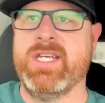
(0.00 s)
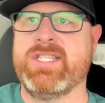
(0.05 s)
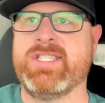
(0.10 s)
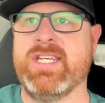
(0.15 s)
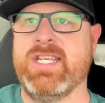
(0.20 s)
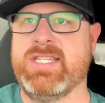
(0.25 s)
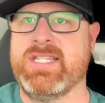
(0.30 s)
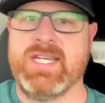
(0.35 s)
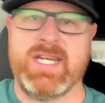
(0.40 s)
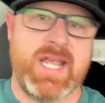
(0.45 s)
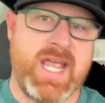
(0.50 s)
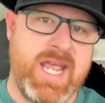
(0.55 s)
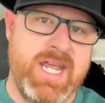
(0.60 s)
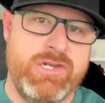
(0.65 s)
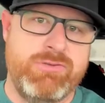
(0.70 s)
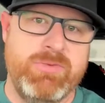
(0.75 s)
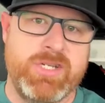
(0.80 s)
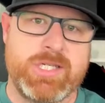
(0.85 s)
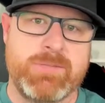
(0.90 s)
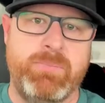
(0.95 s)
it's
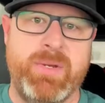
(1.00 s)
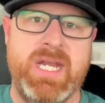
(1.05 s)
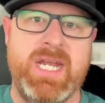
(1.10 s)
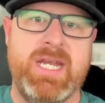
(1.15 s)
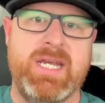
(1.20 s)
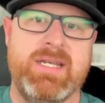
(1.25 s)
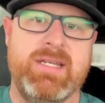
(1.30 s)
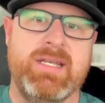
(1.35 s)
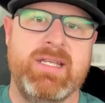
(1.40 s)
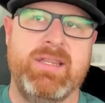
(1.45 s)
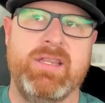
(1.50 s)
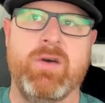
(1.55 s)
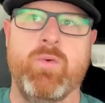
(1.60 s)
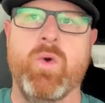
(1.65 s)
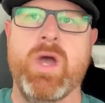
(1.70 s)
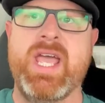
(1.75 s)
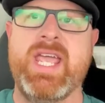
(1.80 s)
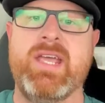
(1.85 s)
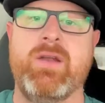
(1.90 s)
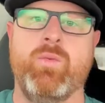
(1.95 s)
engagement speed, the
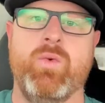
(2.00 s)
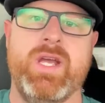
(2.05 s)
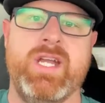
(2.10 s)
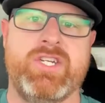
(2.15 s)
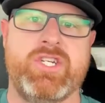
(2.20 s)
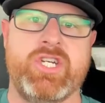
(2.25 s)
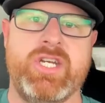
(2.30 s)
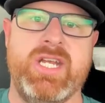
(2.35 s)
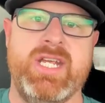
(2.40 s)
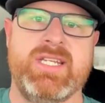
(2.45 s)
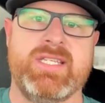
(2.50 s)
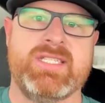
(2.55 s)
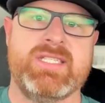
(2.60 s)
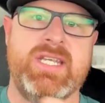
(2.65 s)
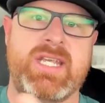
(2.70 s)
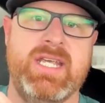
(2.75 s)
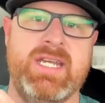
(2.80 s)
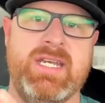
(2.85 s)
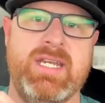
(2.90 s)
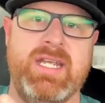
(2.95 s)
way in which it's
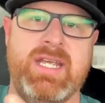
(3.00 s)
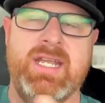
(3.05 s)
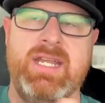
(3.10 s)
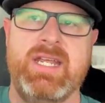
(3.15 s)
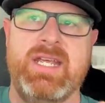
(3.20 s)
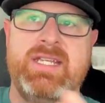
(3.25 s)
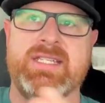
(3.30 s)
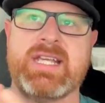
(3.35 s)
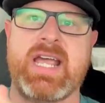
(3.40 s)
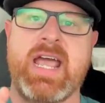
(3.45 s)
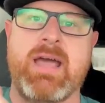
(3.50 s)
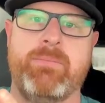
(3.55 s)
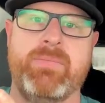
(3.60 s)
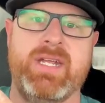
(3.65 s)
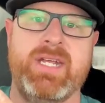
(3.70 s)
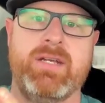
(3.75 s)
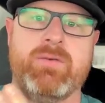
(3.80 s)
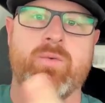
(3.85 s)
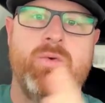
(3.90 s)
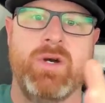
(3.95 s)

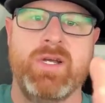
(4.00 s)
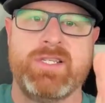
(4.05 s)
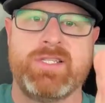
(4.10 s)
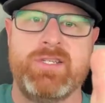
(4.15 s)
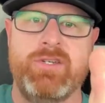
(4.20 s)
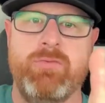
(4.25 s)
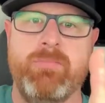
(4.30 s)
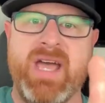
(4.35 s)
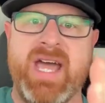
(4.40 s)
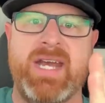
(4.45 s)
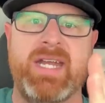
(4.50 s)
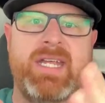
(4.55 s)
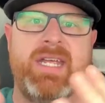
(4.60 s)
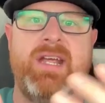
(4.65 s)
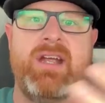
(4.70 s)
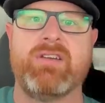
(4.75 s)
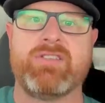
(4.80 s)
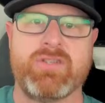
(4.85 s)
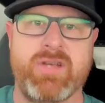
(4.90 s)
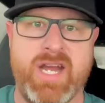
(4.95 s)
happening. One's pneumatic
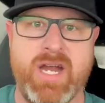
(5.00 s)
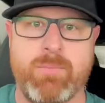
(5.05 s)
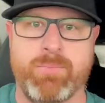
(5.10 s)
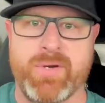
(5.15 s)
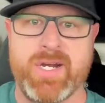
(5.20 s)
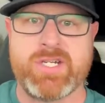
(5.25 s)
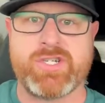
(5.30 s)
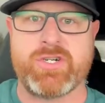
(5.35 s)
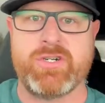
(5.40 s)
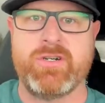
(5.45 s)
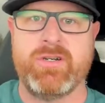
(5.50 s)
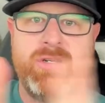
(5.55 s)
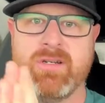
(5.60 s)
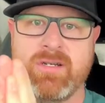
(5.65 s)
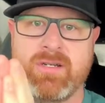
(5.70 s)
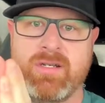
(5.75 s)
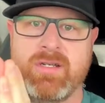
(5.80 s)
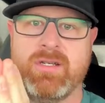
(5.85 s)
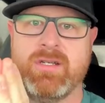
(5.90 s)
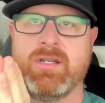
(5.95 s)
air, so air pressure
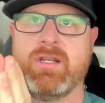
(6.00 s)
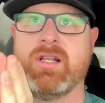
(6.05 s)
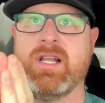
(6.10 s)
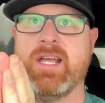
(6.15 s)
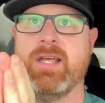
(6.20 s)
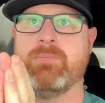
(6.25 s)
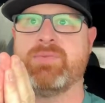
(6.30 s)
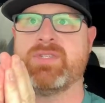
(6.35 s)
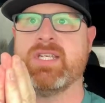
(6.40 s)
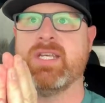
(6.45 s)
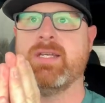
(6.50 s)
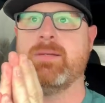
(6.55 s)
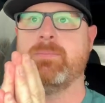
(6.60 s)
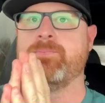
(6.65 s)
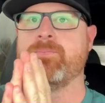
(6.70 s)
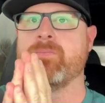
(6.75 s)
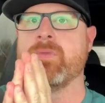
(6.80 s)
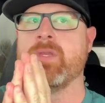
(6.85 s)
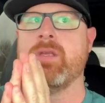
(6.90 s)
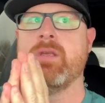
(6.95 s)
clamps it,
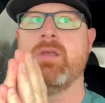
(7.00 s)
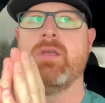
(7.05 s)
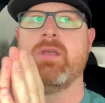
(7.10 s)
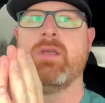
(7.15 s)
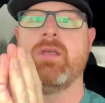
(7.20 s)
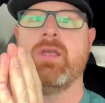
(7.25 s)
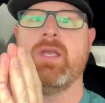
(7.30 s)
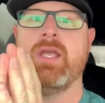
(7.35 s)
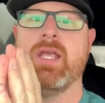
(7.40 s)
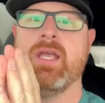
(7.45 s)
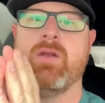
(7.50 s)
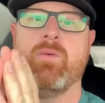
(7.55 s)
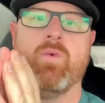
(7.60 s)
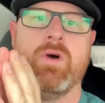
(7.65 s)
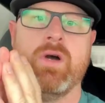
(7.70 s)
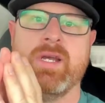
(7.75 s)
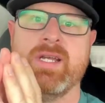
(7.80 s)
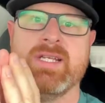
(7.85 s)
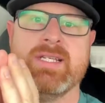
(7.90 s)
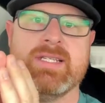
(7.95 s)
and
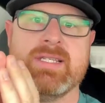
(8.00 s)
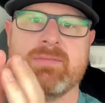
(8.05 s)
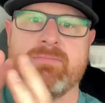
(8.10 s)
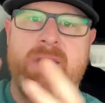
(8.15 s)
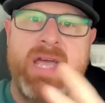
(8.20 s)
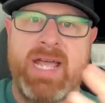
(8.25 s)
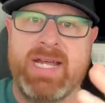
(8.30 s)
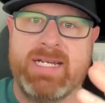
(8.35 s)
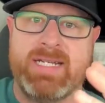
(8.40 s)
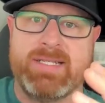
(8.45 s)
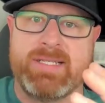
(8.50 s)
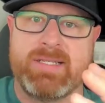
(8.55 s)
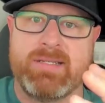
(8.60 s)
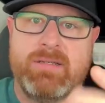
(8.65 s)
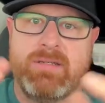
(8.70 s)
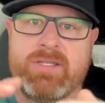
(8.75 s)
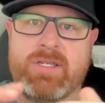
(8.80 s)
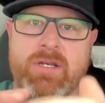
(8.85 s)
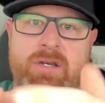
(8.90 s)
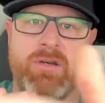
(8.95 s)
one is magnets.
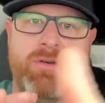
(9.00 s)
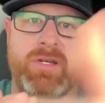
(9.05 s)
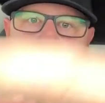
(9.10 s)
So